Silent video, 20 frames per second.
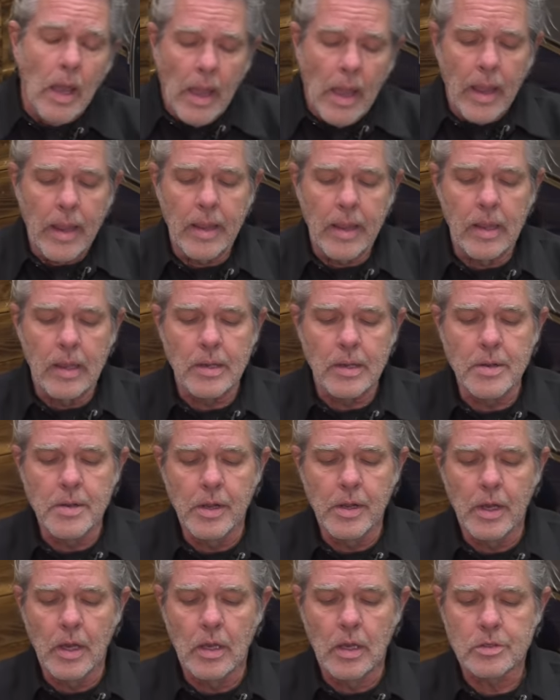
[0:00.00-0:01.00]
And
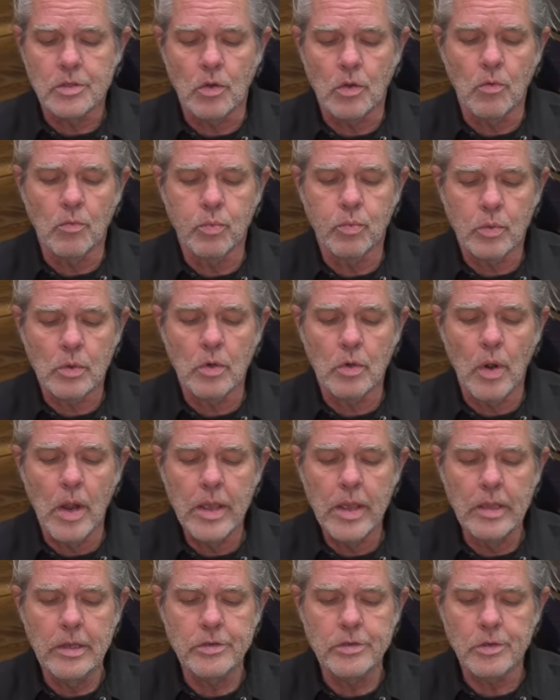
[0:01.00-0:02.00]
uh, so
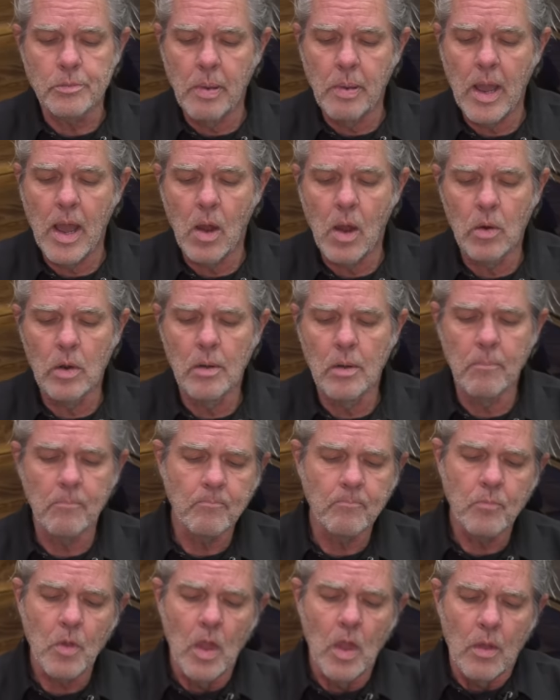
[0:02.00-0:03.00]
gray is your power.
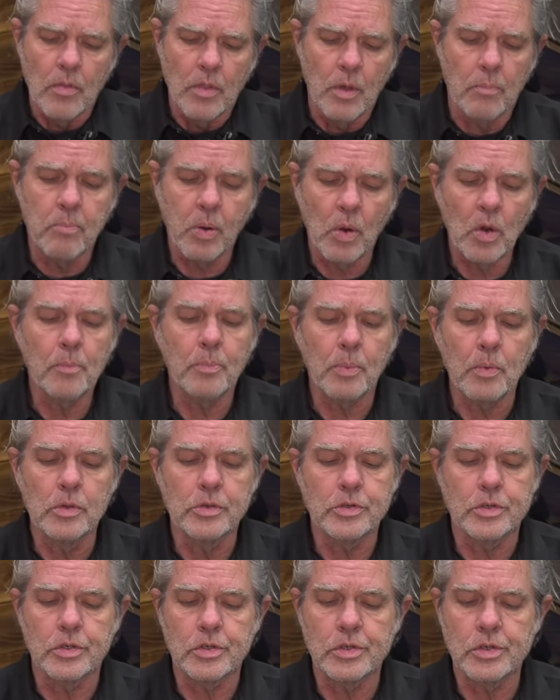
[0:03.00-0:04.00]
The purple
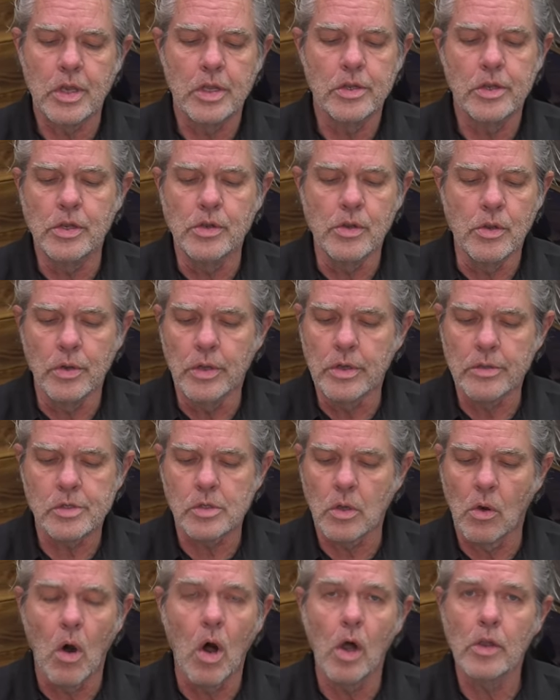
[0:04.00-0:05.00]
is your sending unit.
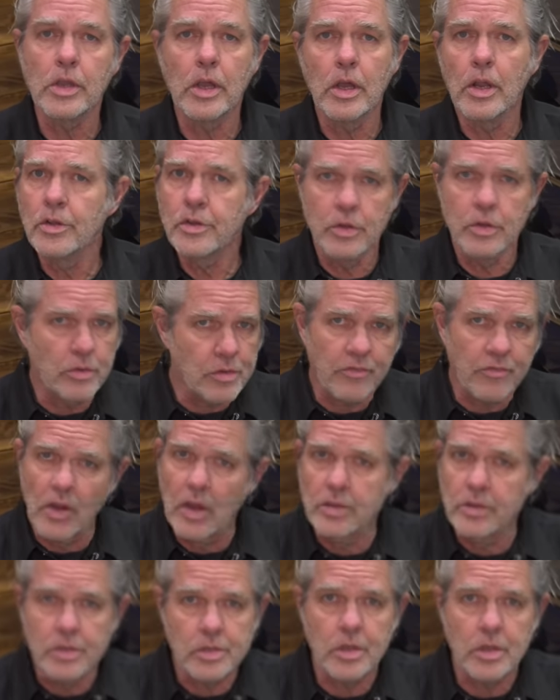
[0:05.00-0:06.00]
So all you got to do is
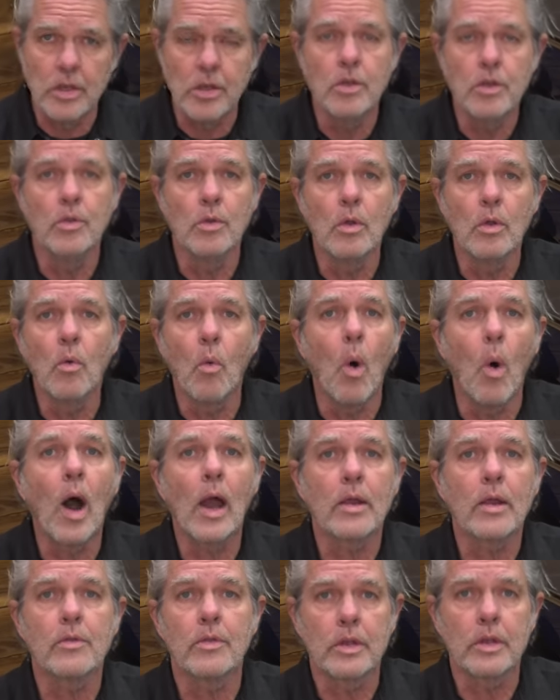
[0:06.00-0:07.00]
find the sending unit
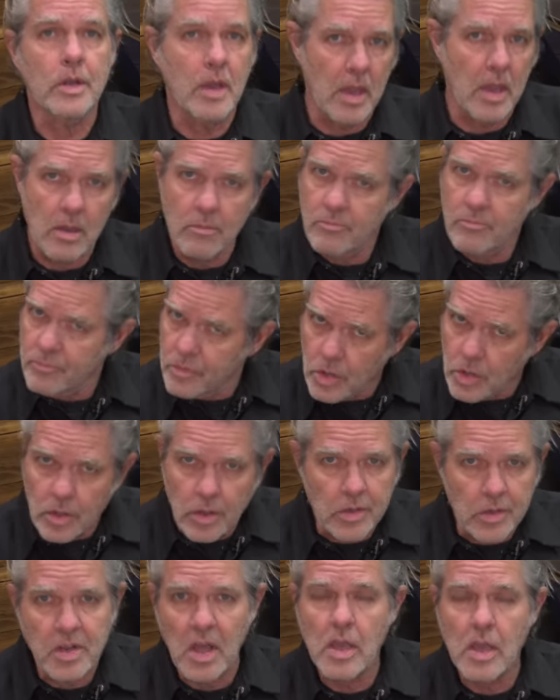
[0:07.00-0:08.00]
wire that came to
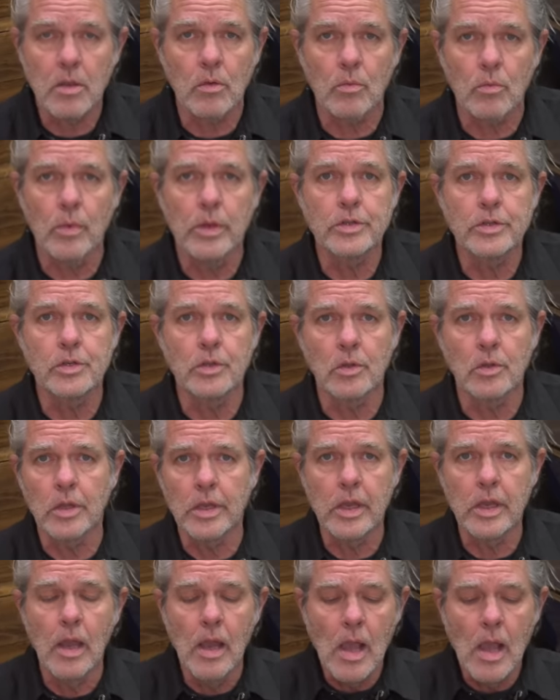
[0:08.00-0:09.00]
the tank
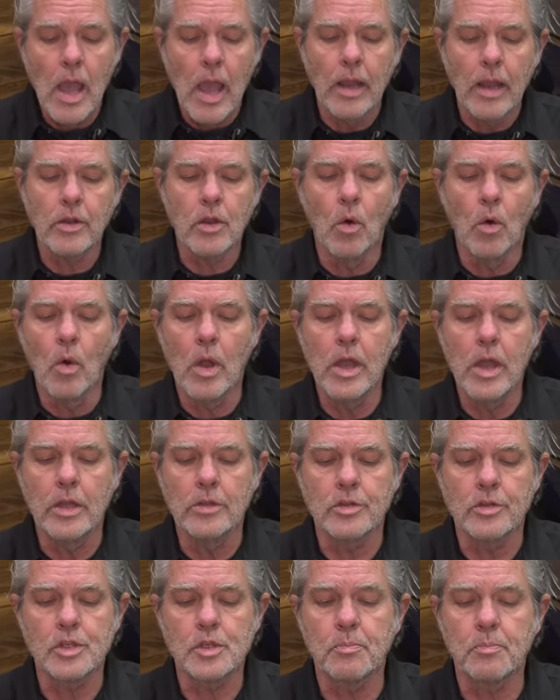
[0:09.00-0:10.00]
originally and go ahead
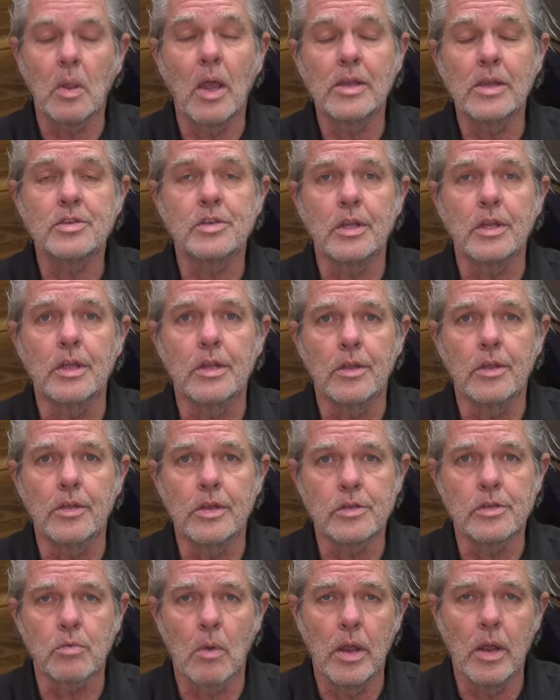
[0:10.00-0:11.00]
and splice it into
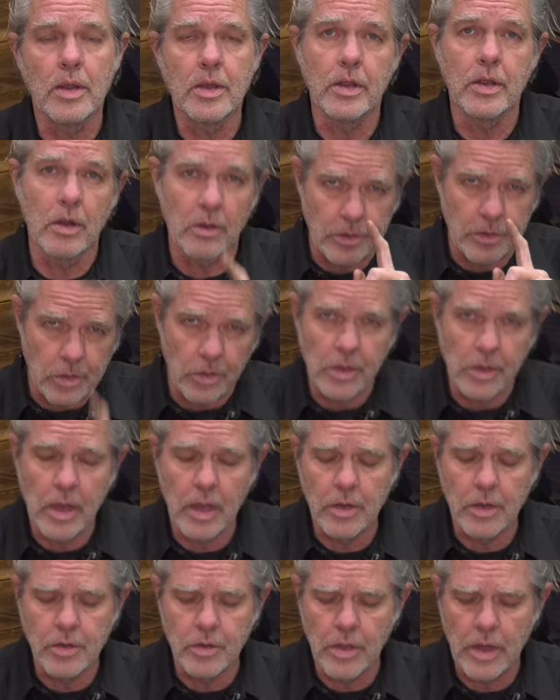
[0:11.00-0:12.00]
this right here. I'll show you how
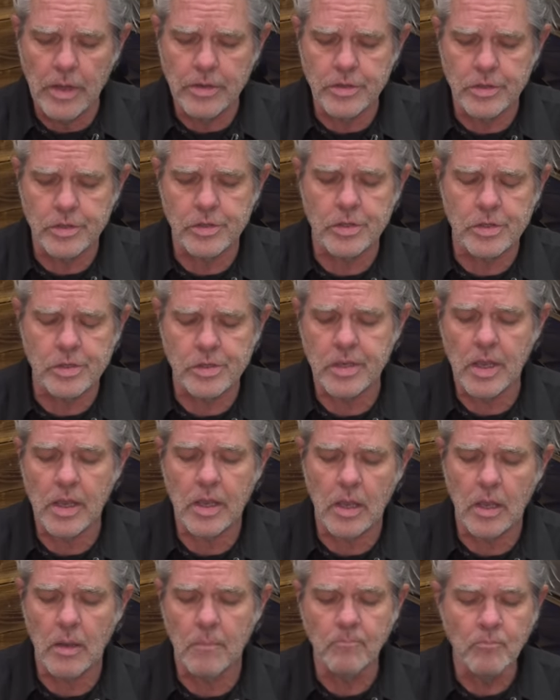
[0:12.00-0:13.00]
to do that in just a
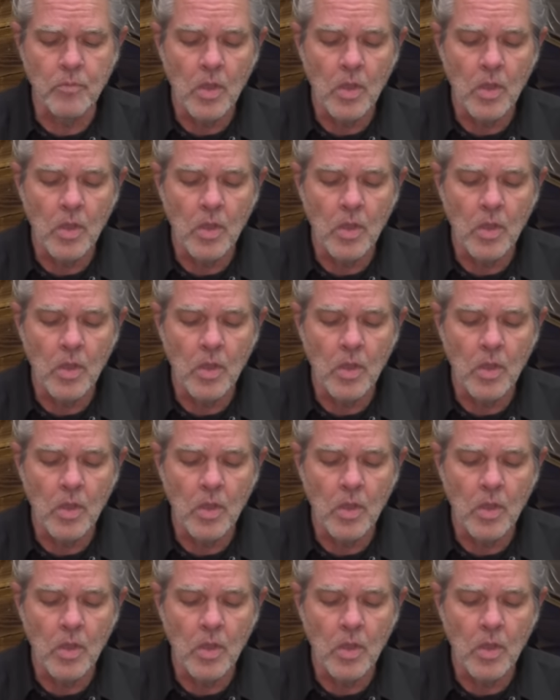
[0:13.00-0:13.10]
second.